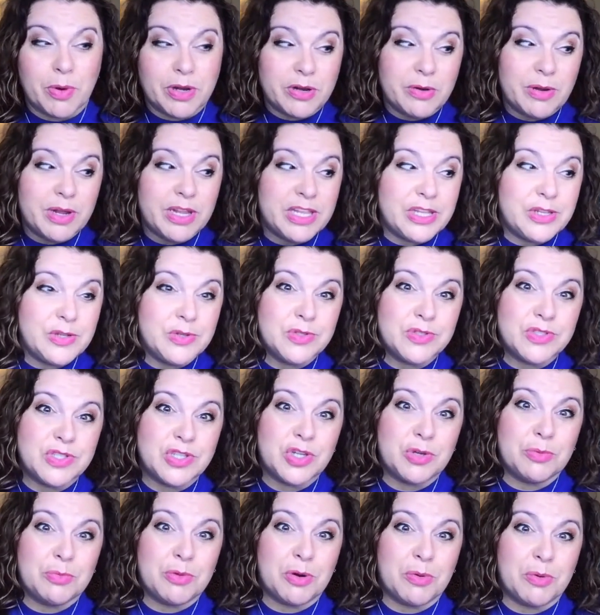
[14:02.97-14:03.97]
When do I use
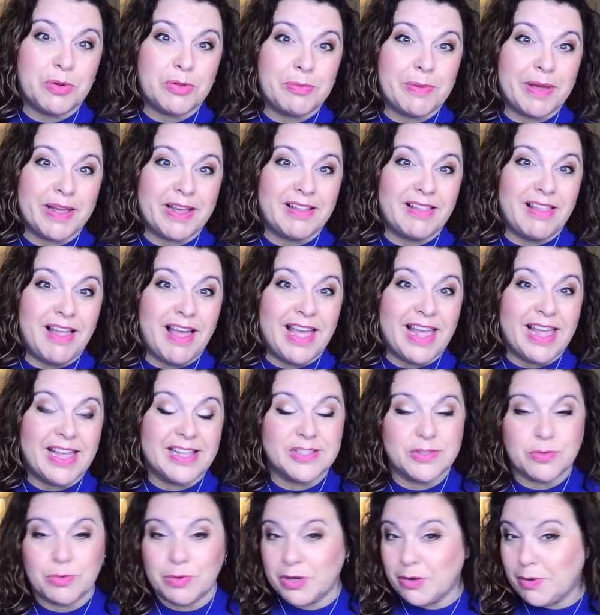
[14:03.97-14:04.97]
humor with my
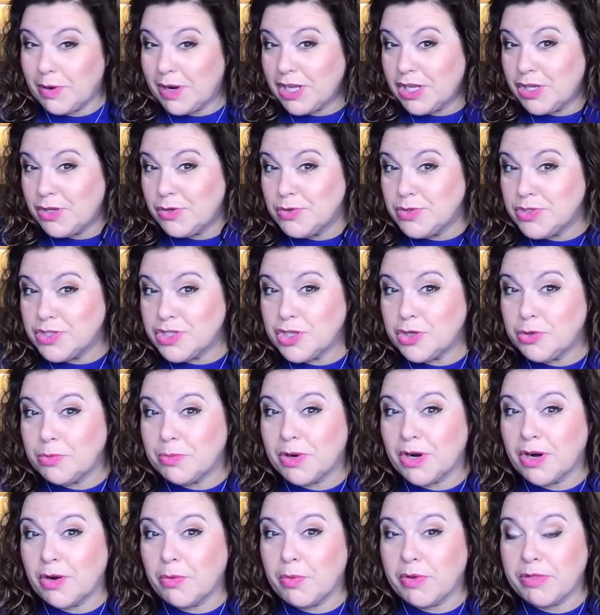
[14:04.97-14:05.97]
clients? When do I use
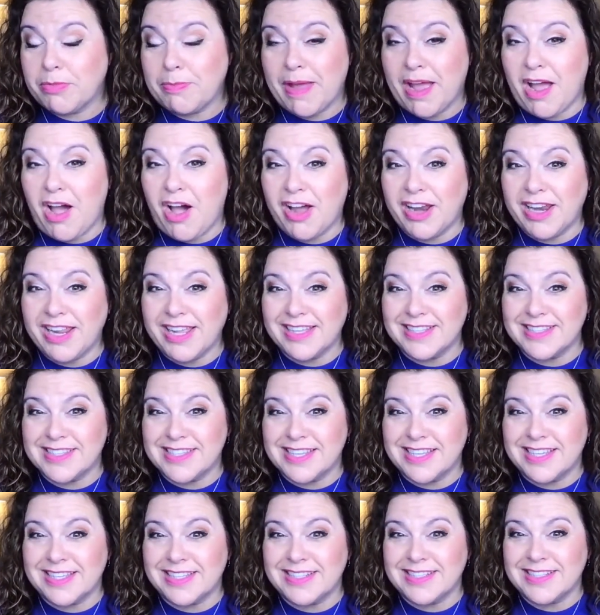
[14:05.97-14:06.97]
humor with my
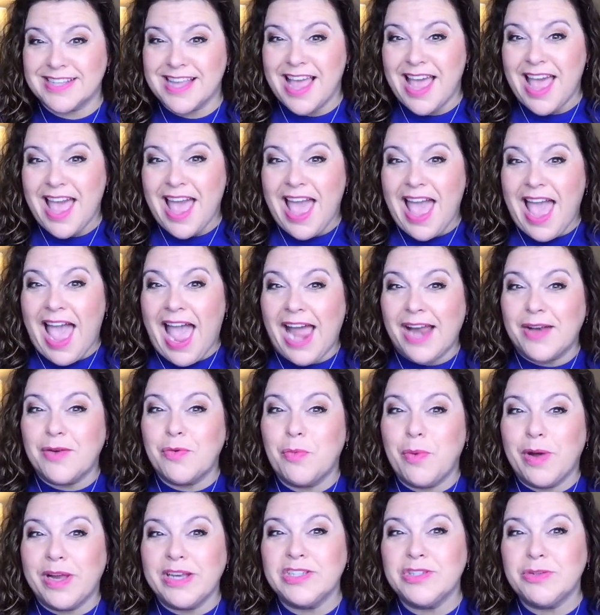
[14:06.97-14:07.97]
audiences?
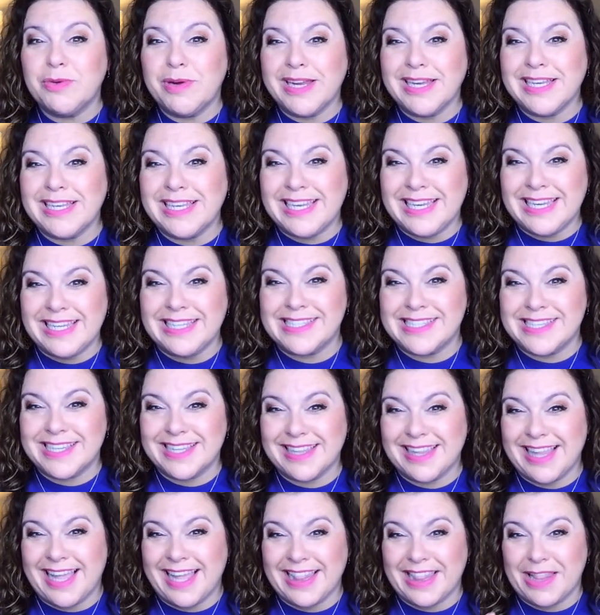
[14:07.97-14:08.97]
And when do I need
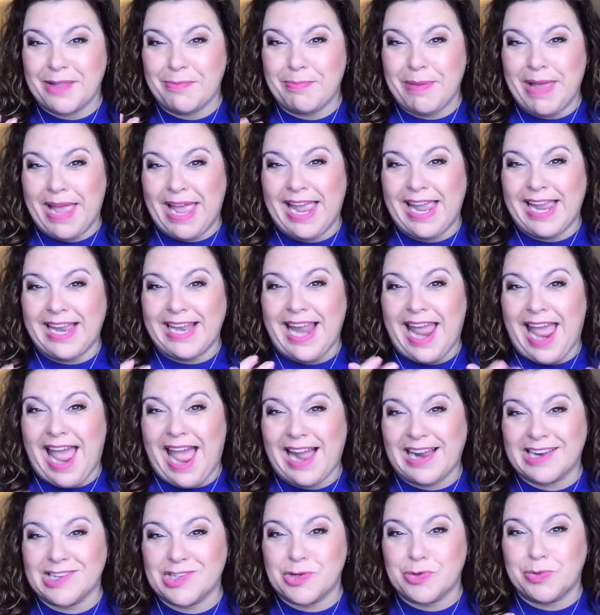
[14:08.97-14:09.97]
to let the pain
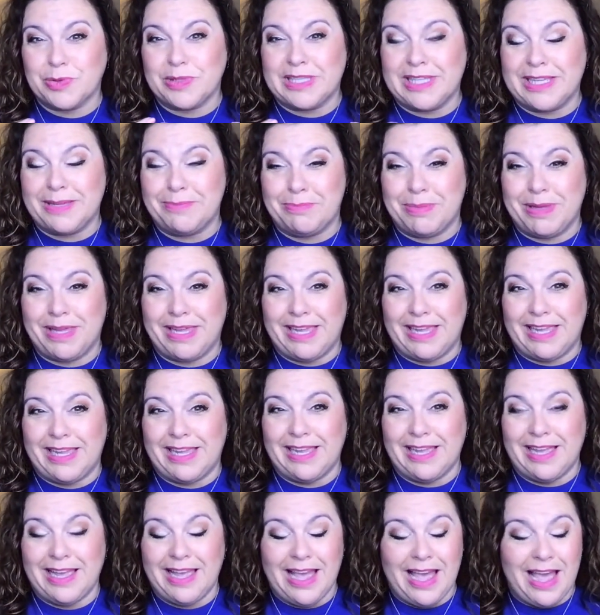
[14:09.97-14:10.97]
actually be?